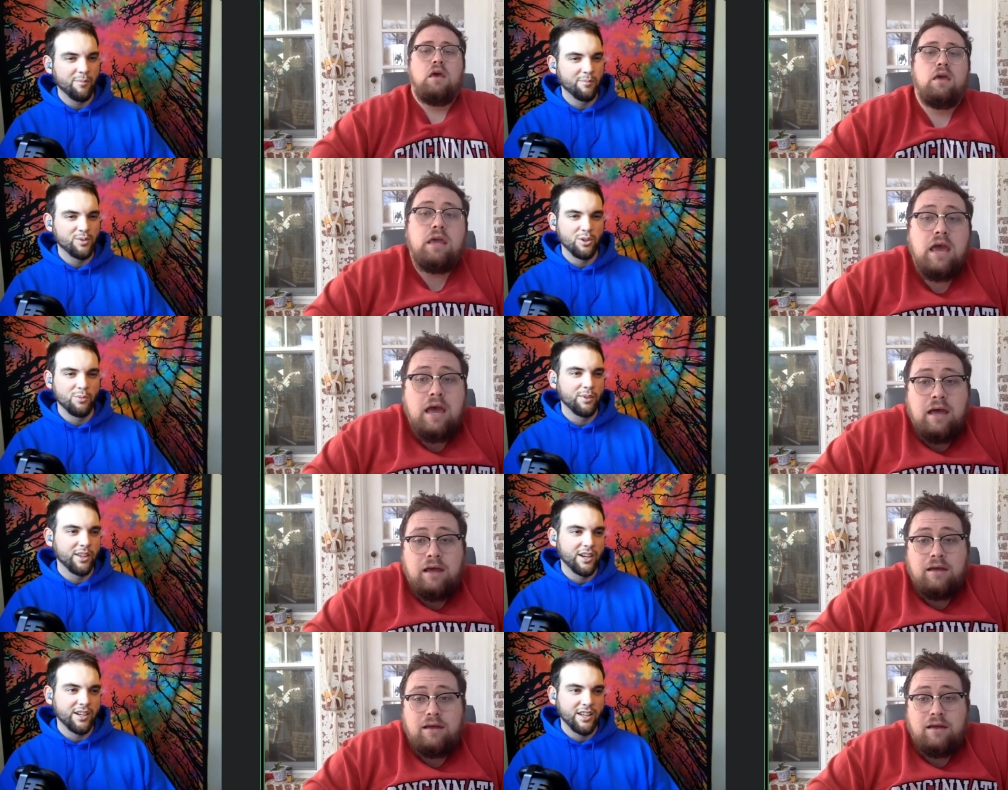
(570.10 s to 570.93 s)
Speaker 1: stupid. Yeah,
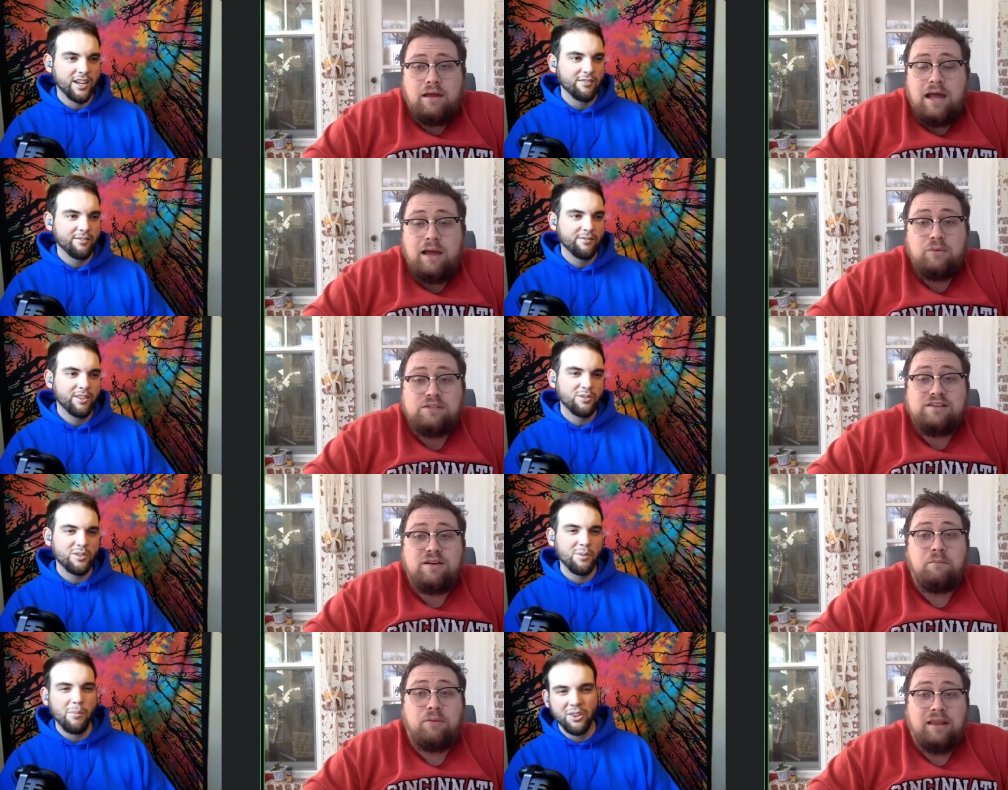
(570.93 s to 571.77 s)
like I was,
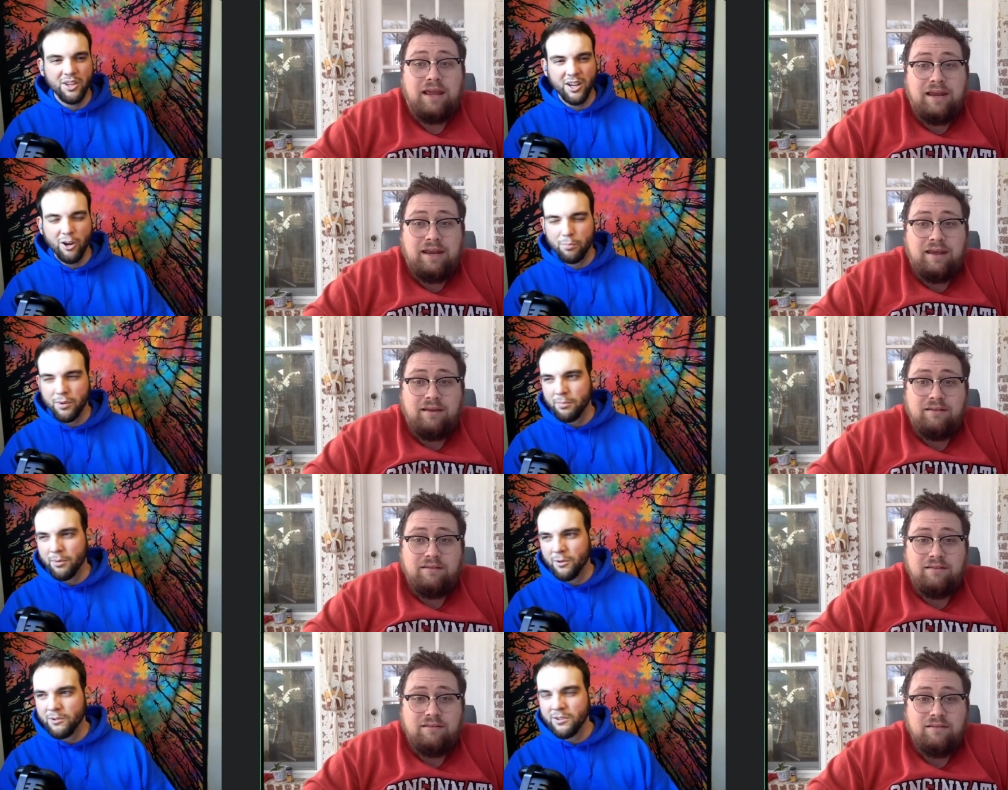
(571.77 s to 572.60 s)
was complaining.
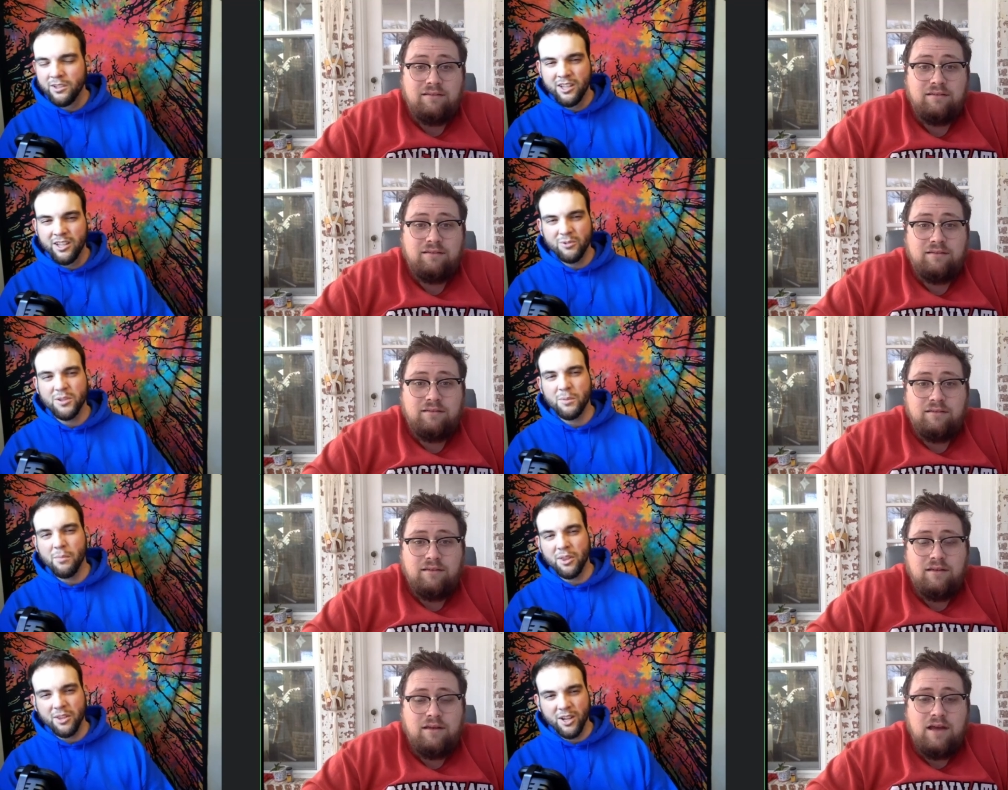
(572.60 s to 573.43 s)
Ago, it was a month
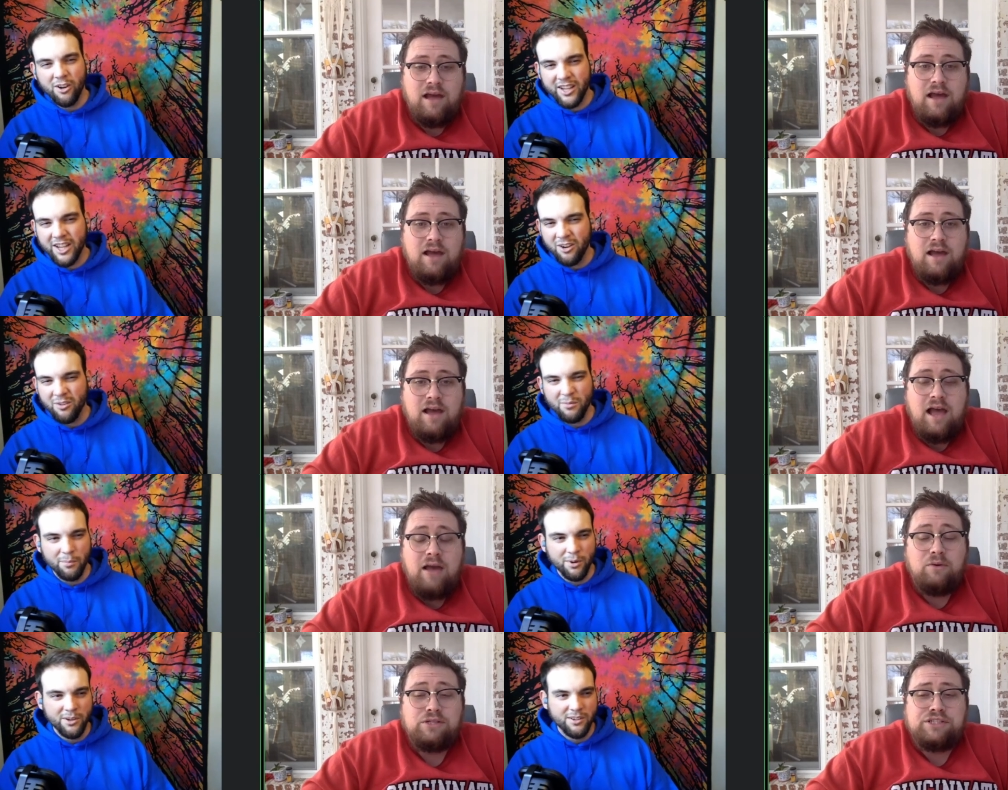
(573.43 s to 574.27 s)
ago. I can't remember.
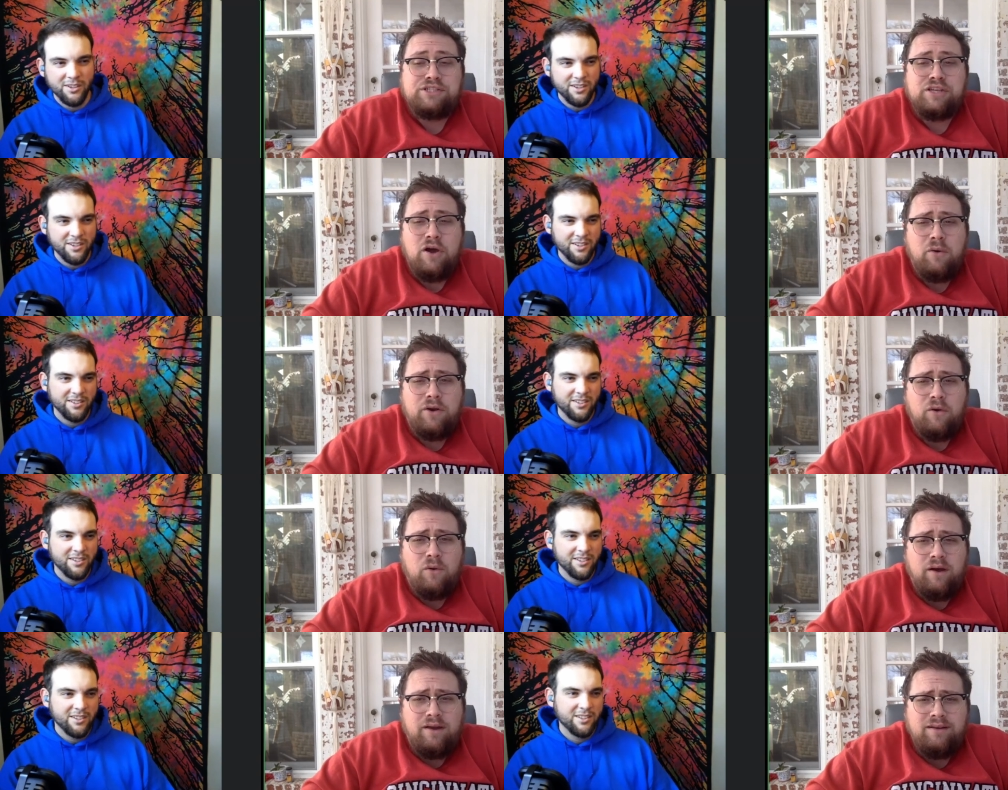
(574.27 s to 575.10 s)
I
Speaker 2: was so
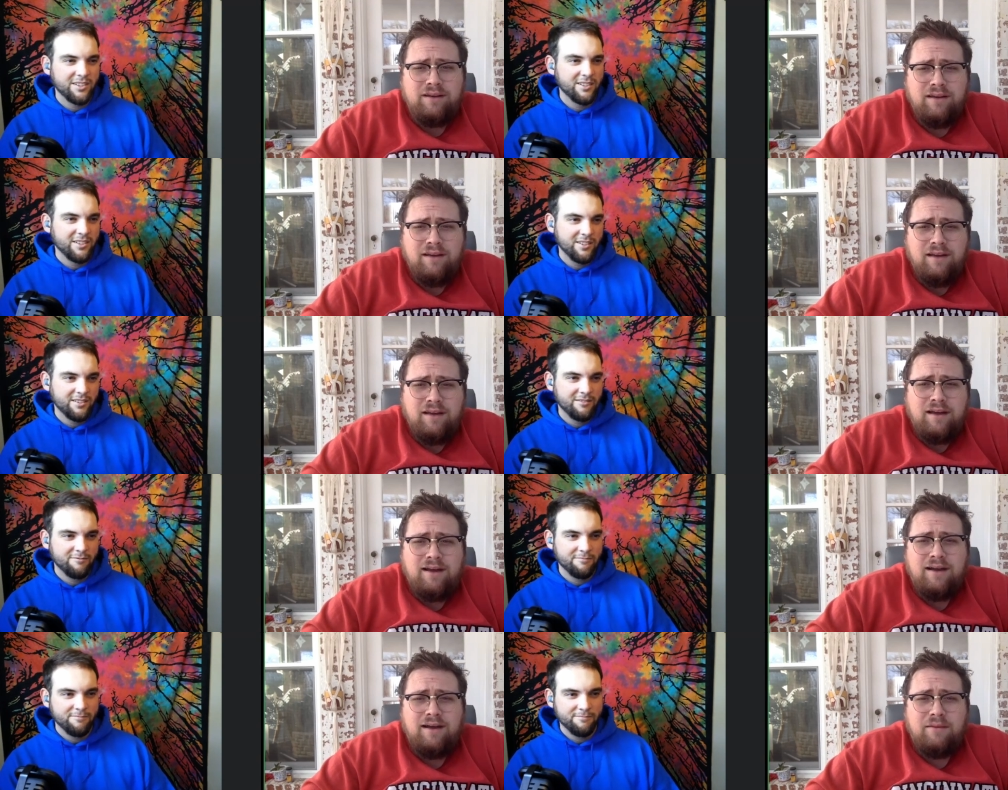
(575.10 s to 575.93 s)
annoyed.
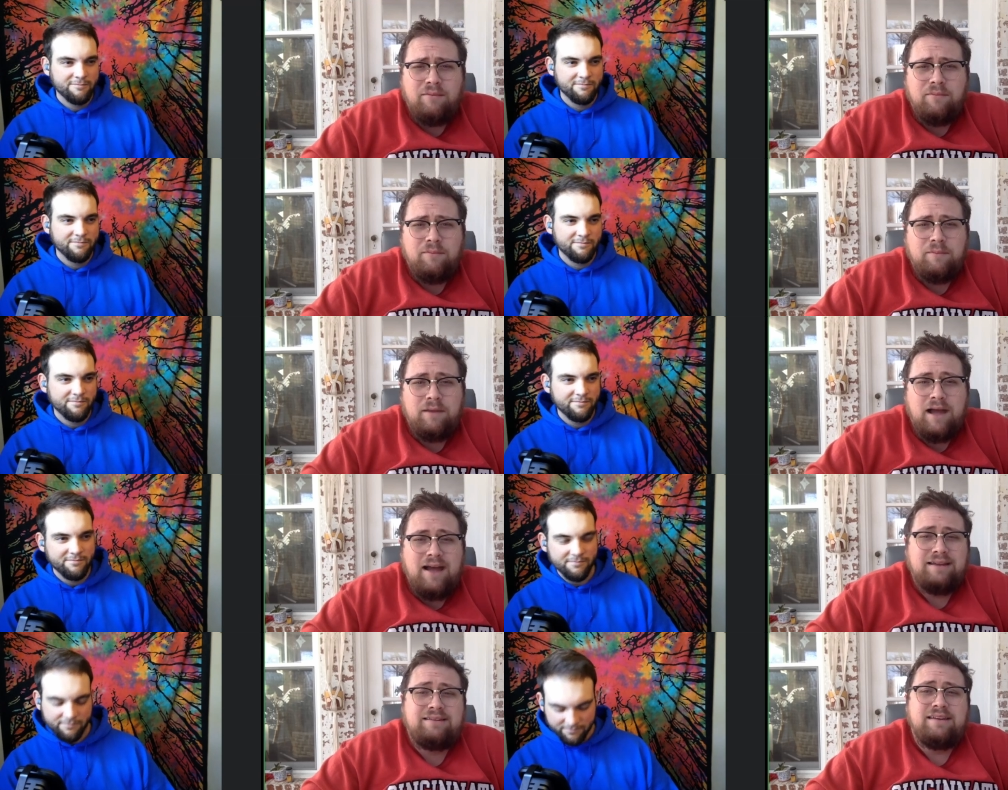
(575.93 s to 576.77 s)
Um,
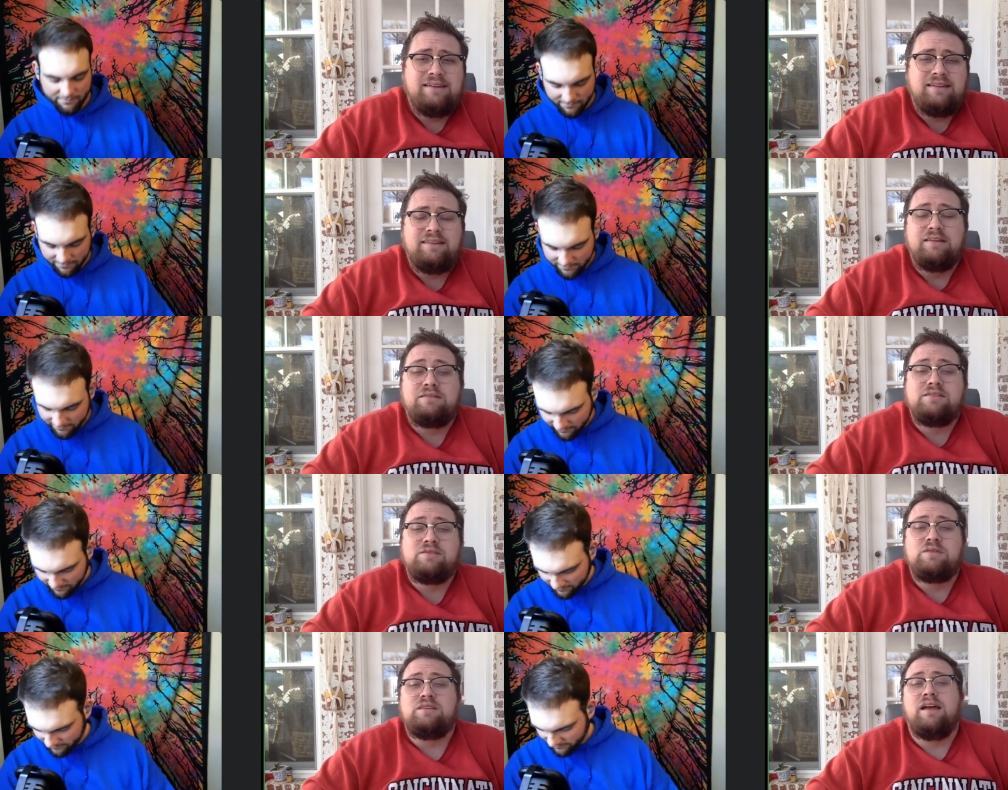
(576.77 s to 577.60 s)
I did. This
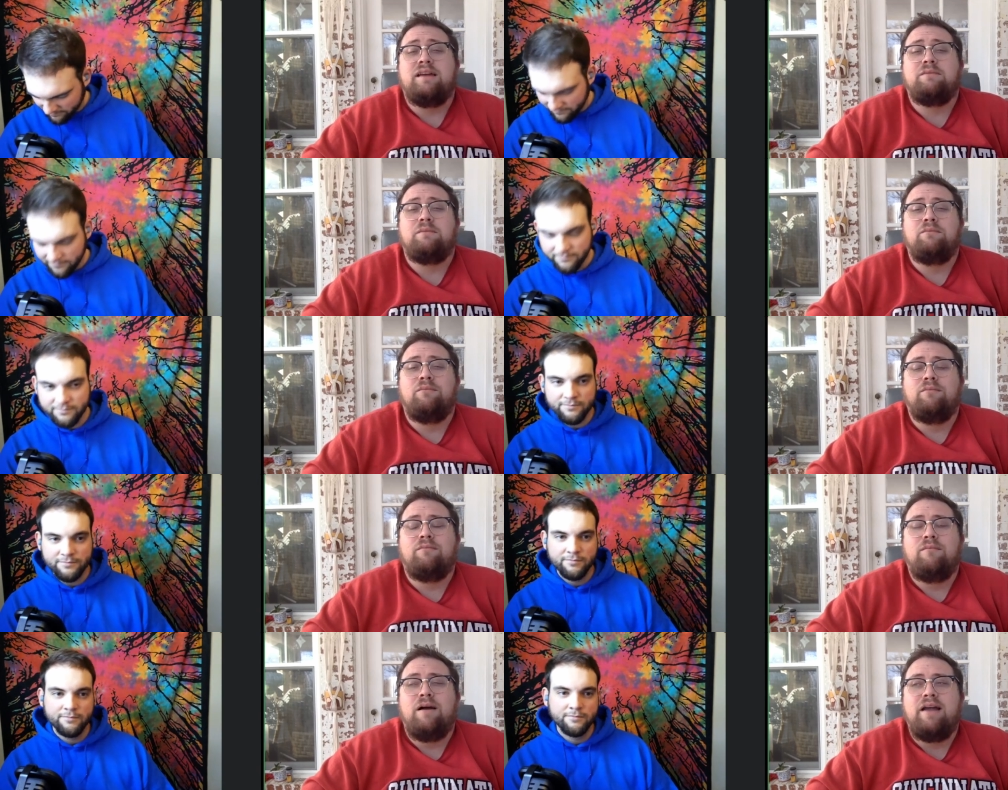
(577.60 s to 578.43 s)
is like
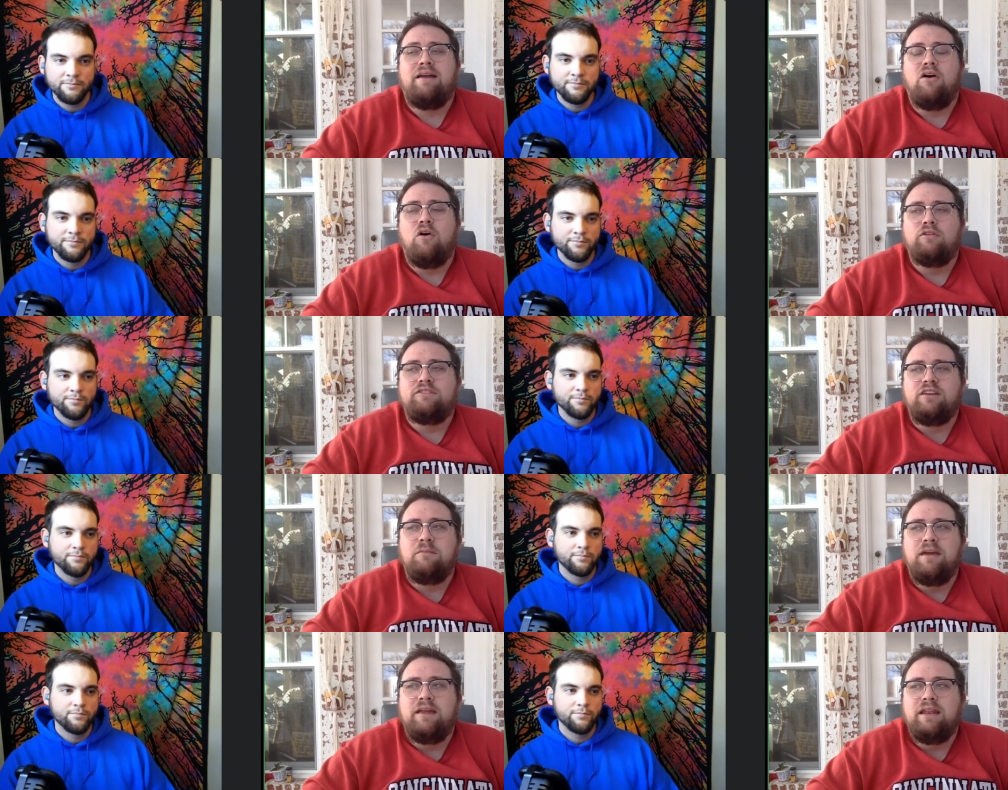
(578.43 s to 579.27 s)
my
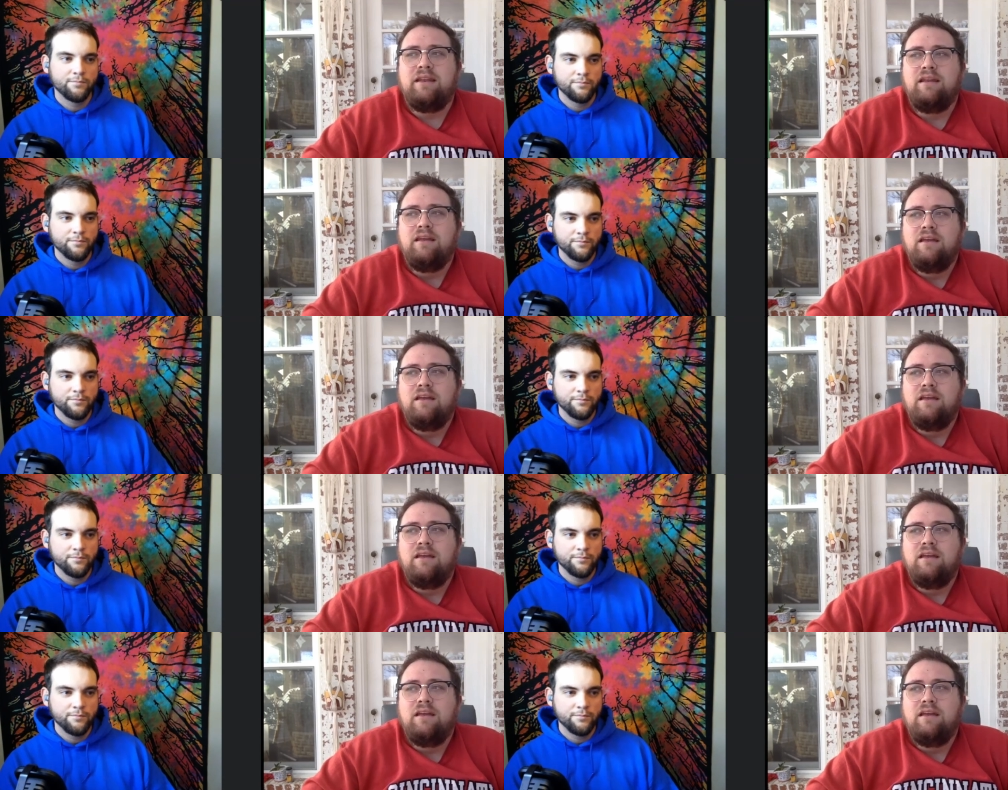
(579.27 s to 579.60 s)
ultimate